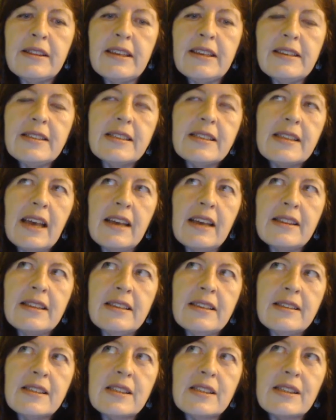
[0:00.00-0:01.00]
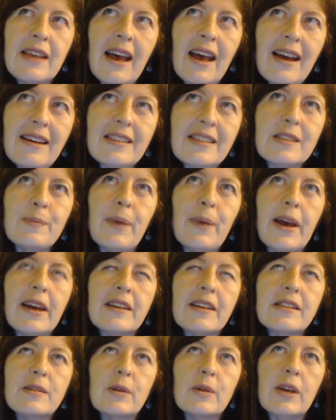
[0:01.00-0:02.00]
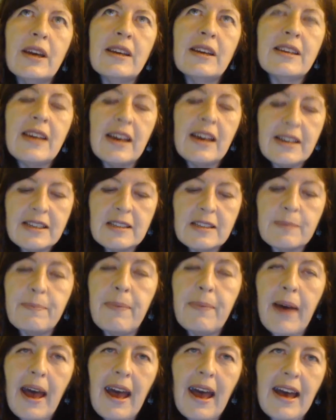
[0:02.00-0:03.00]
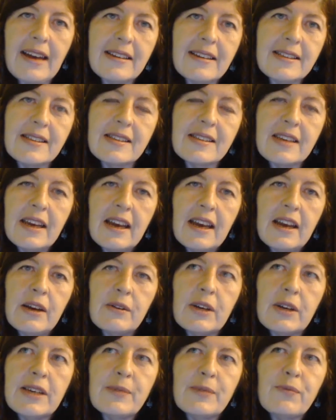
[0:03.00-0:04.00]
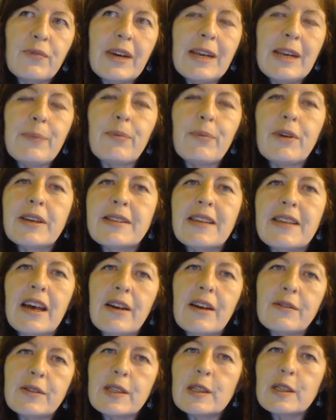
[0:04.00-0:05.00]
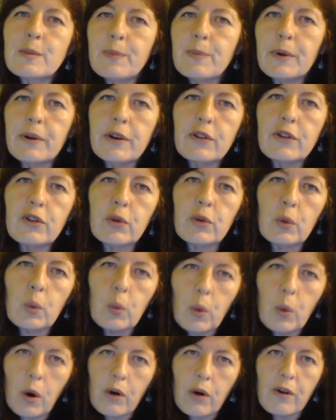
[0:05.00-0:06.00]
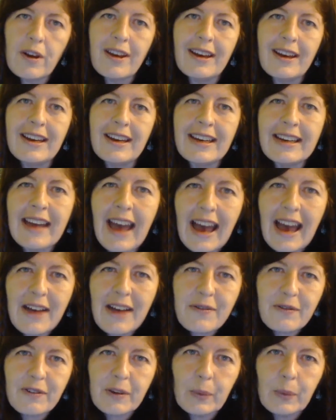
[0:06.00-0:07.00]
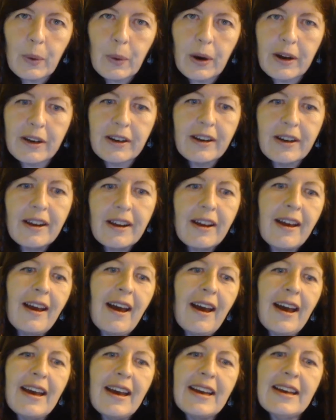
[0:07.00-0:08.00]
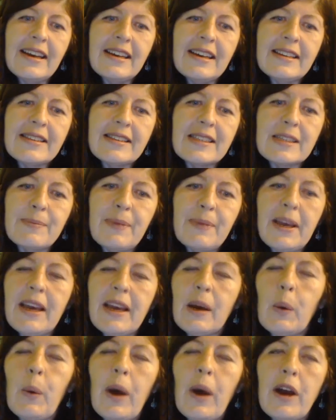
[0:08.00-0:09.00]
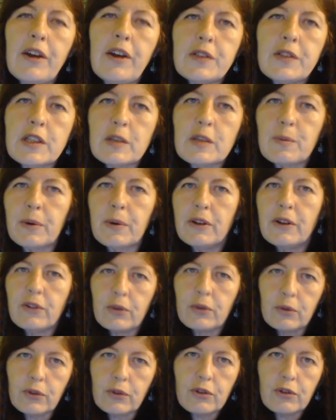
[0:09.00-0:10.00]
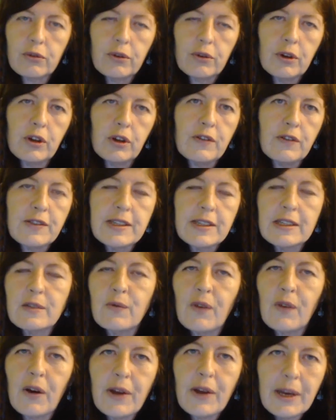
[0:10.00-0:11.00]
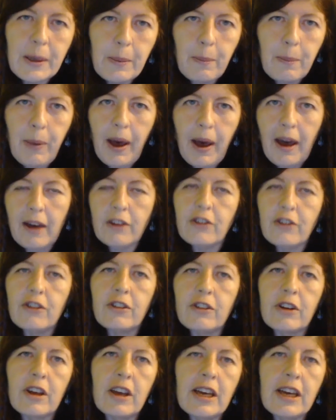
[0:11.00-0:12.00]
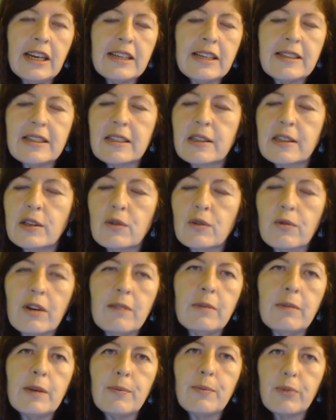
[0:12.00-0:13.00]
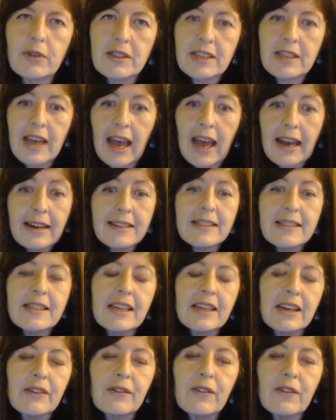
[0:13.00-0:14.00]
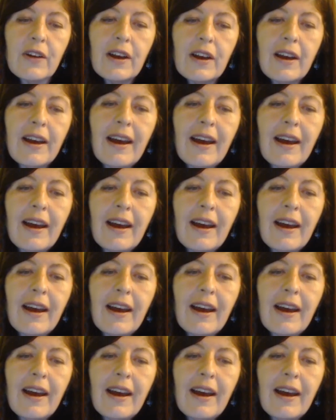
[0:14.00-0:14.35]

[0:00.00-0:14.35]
this aspect, at its best, it really brings out the spiritual warrior in everyone. It's being aware of spiritual truths. It's very compassionate. It's extremely protective.